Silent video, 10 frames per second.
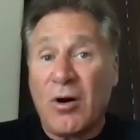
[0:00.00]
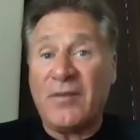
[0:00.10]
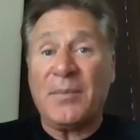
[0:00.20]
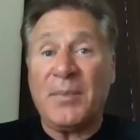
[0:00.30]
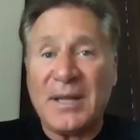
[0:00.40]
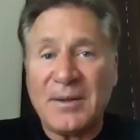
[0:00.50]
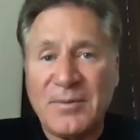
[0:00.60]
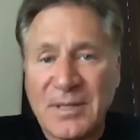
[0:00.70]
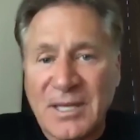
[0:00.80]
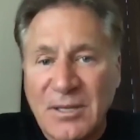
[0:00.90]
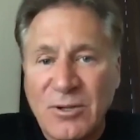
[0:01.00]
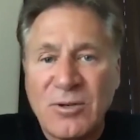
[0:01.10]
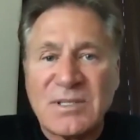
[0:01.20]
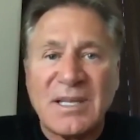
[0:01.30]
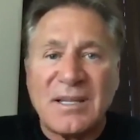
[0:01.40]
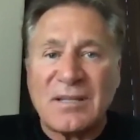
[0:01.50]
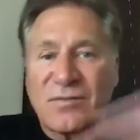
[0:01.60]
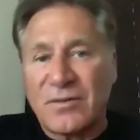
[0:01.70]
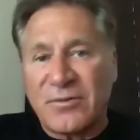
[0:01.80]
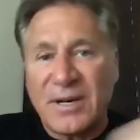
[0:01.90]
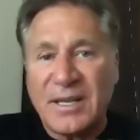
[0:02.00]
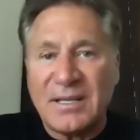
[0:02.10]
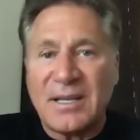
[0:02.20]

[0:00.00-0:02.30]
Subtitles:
everybody can use it, and it's for free.